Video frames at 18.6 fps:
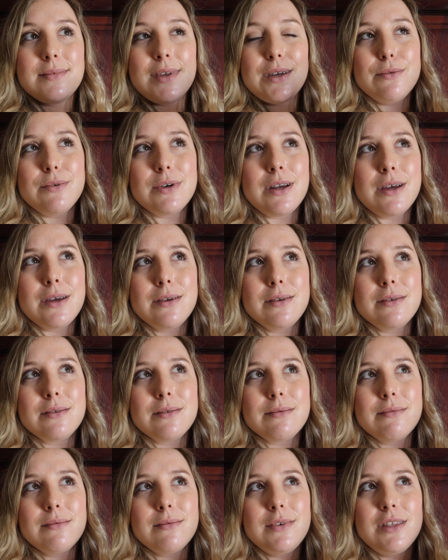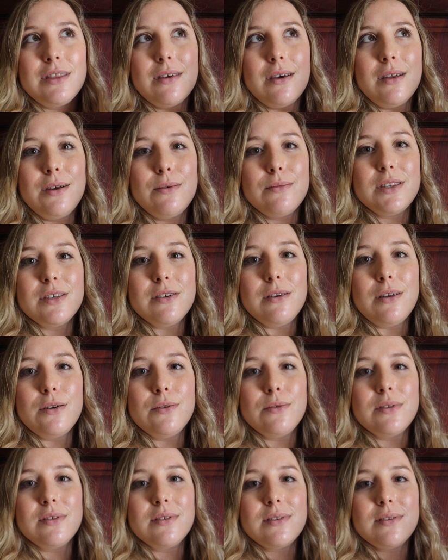And we're like, thought it was
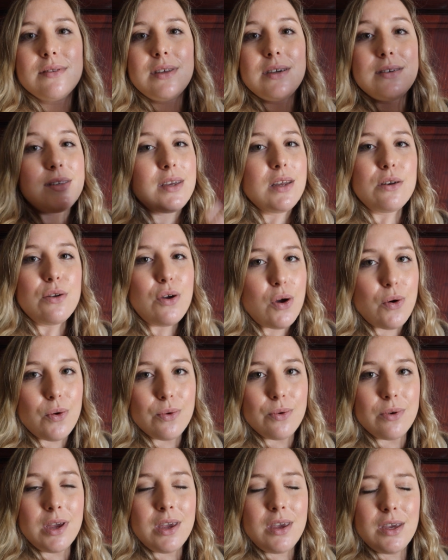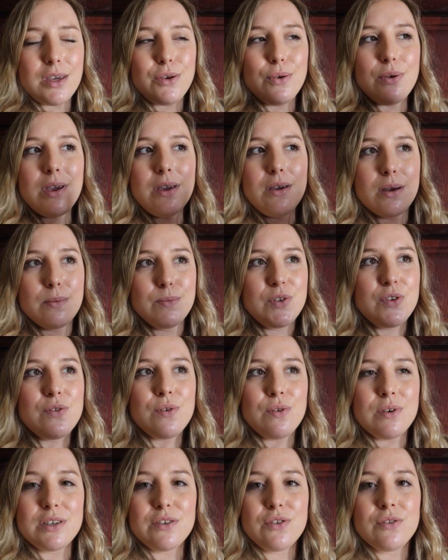closed. They say, no, you can come to
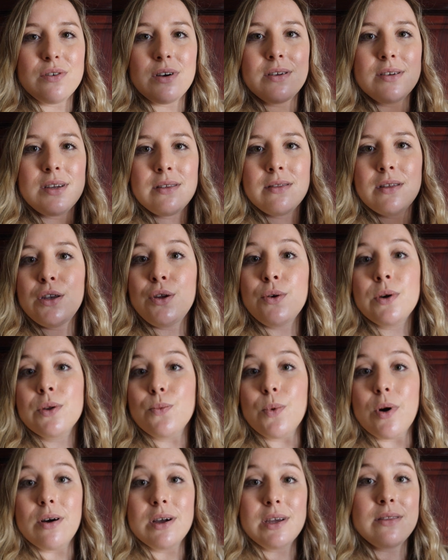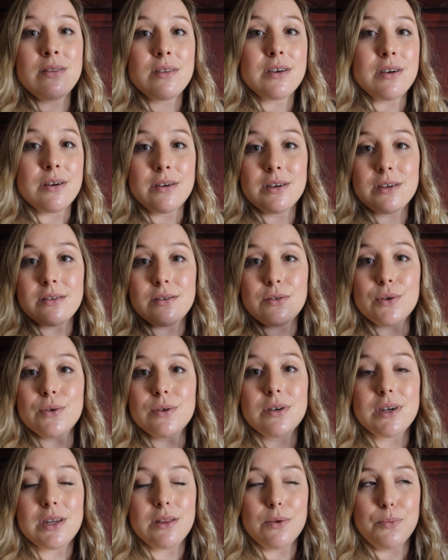the restaurant and then you can walk in the garden
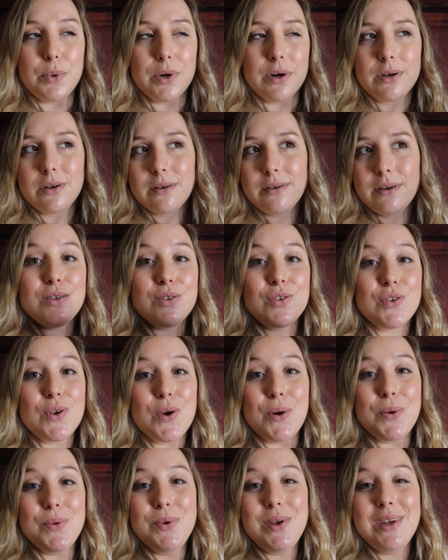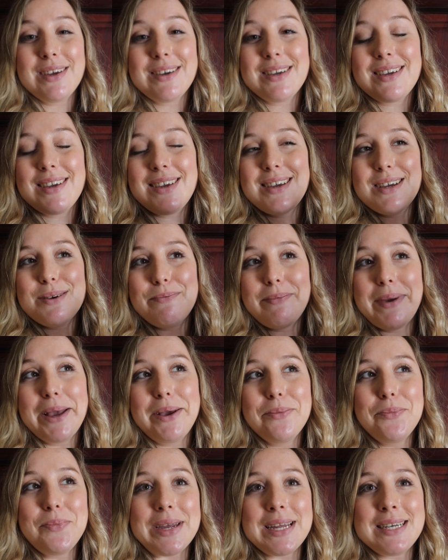or in the park. So my
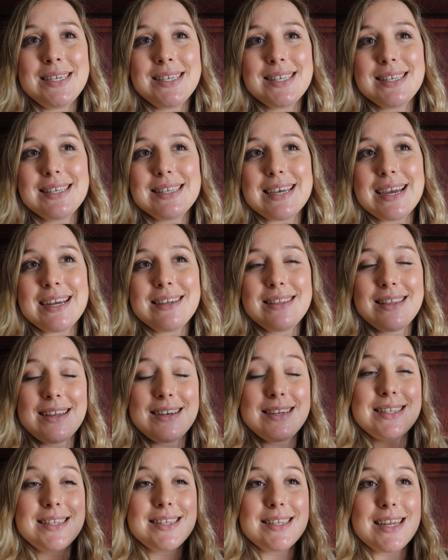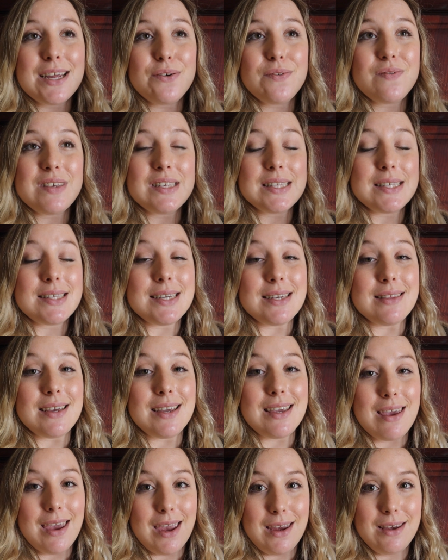companions decided that instead of visiting the
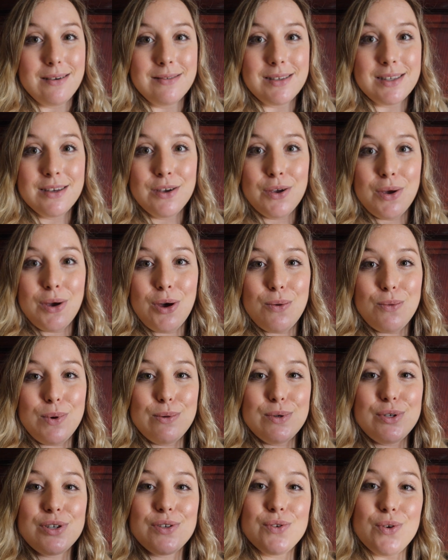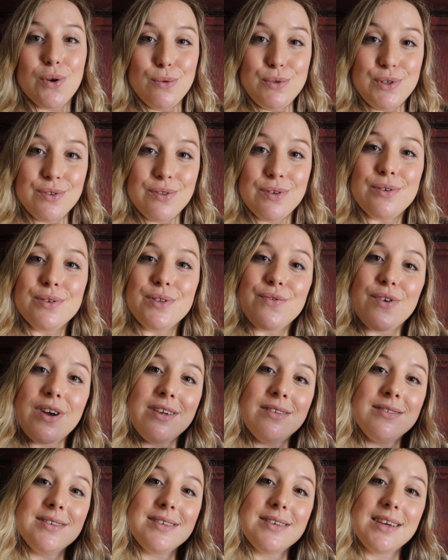caves, we would just go to those
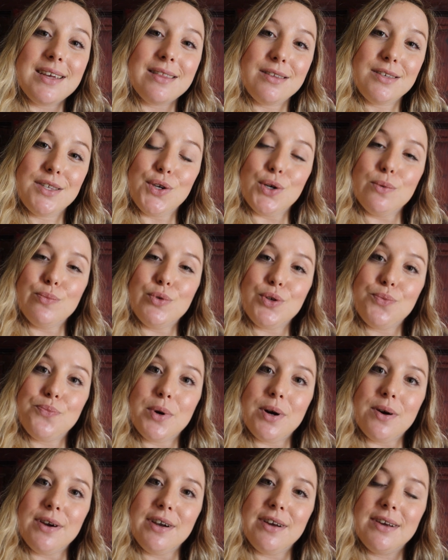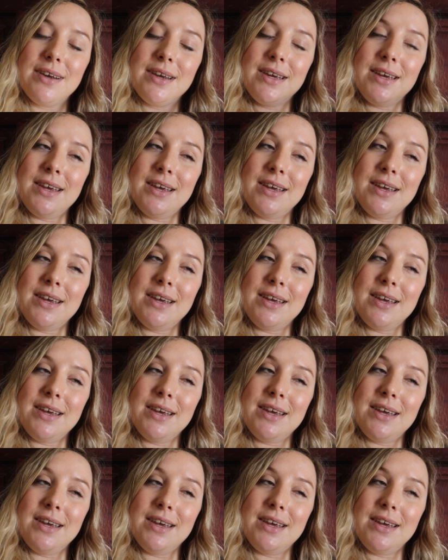friends at the sculpture park